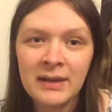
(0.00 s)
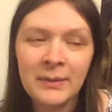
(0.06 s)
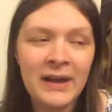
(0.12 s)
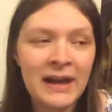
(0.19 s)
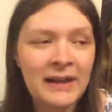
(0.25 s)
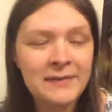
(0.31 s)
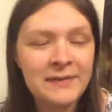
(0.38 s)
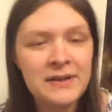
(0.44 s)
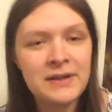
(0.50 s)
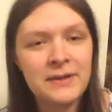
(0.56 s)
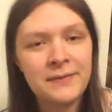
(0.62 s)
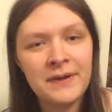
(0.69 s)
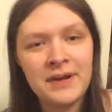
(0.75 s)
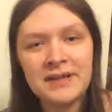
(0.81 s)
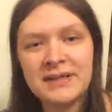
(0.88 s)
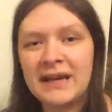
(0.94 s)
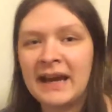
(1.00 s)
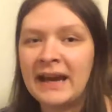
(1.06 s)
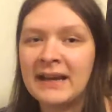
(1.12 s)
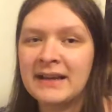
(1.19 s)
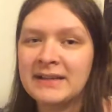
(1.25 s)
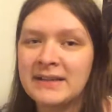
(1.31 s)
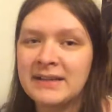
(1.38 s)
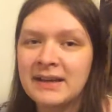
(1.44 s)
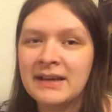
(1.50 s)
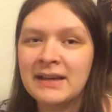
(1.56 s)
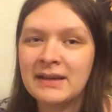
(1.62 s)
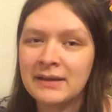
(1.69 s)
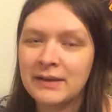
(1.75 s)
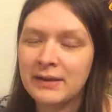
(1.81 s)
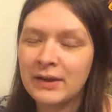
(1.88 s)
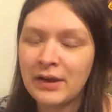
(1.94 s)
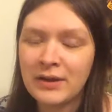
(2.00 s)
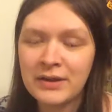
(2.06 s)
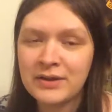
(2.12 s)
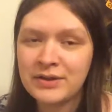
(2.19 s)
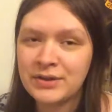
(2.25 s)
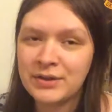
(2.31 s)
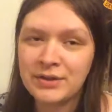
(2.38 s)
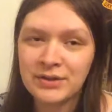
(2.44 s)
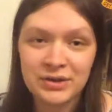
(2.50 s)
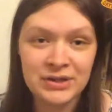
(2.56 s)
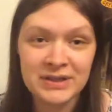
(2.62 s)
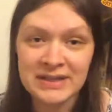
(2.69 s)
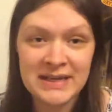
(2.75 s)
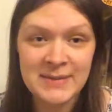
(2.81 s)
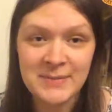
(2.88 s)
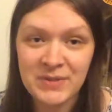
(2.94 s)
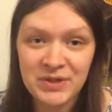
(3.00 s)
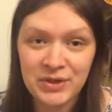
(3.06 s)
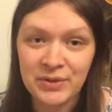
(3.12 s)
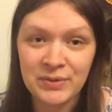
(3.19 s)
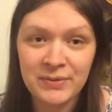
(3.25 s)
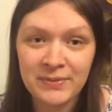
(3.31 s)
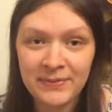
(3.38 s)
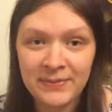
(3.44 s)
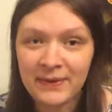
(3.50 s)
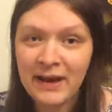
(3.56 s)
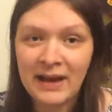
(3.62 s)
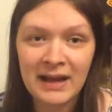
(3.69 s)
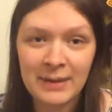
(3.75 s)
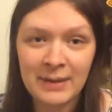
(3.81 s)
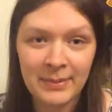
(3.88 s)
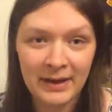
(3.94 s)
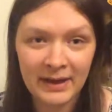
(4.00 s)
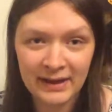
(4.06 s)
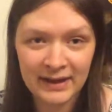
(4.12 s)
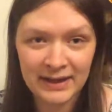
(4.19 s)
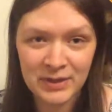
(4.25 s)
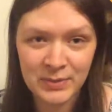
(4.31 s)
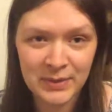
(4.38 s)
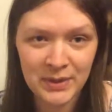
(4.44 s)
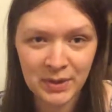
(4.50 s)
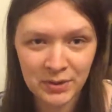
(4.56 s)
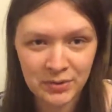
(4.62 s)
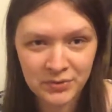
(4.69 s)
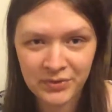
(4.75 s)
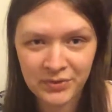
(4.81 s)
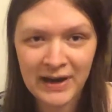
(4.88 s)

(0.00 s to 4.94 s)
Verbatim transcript: But after the first act, the other two just seemed to fly by as we got